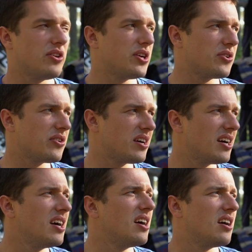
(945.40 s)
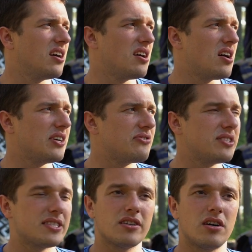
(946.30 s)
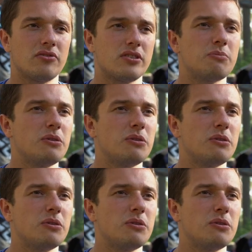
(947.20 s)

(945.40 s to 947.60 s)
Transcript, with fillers: there are uh, hundreds and hundreds